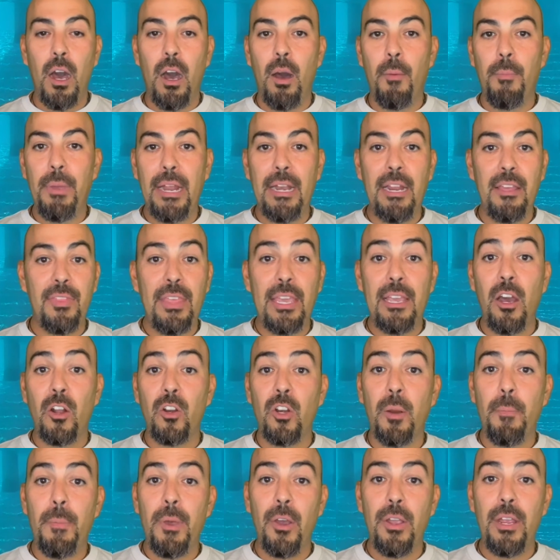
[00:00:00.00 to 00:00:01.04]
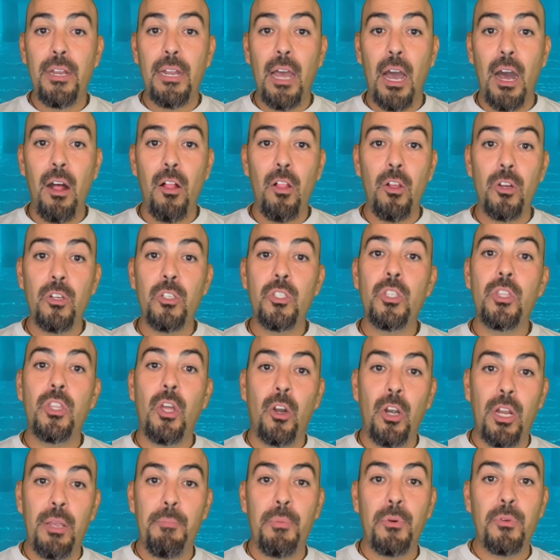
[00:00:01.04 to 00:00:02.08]
anything under $1 million,
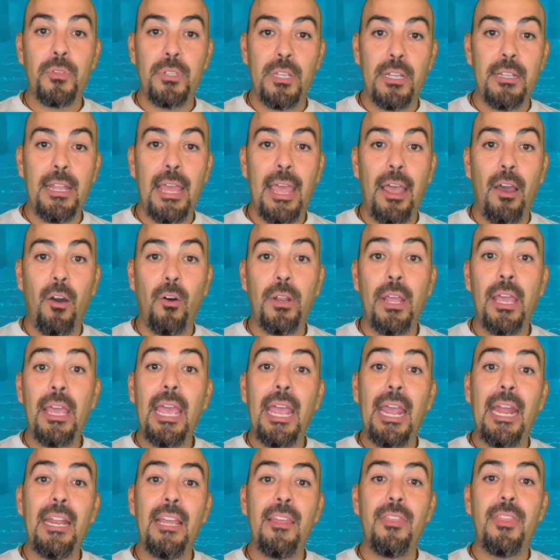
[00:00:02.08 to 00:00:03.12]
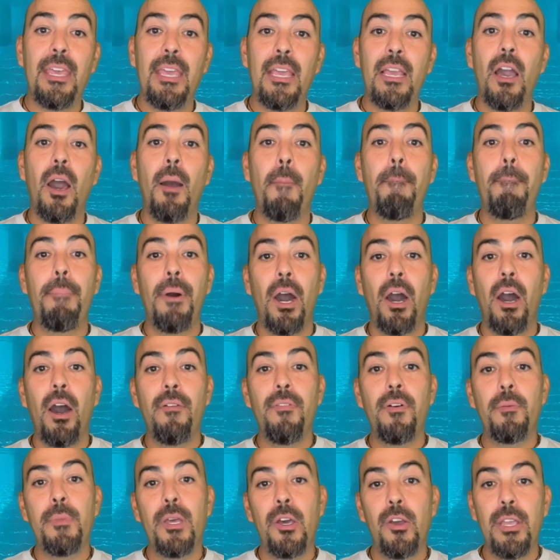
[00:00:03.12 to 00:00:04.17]
30% down. Anything above
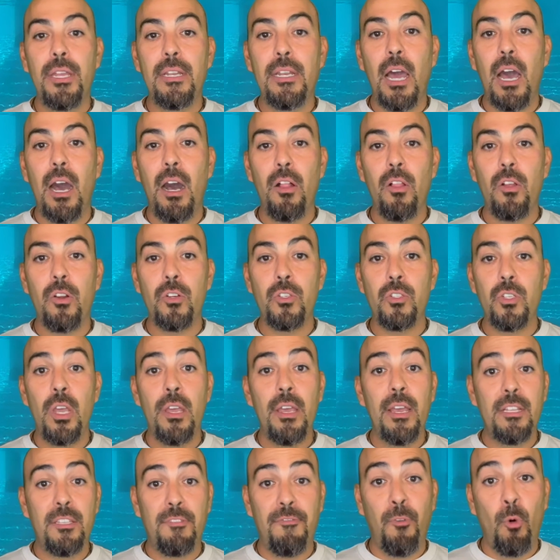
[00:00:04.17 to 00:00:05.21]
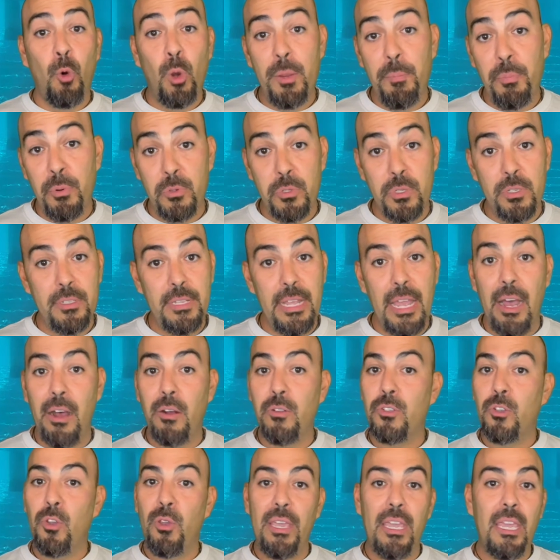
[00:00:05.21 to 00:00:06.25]
$1 million, it's 40%
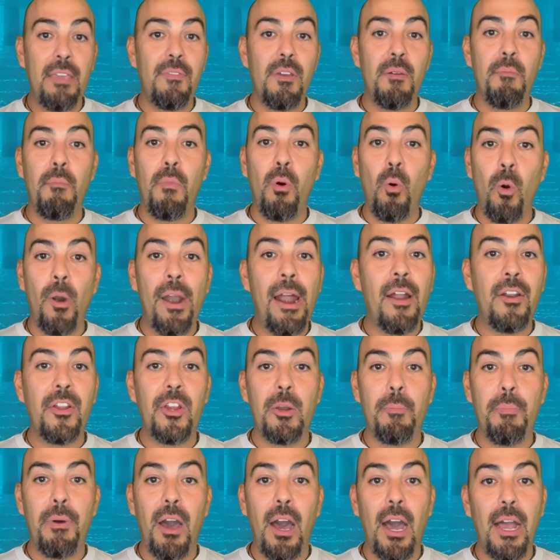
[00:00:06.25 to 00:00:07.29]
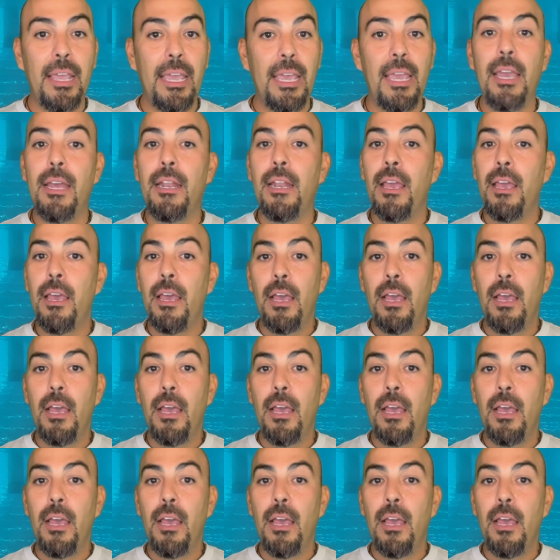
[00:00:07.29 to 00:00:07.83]
down. So even more out of your pocket.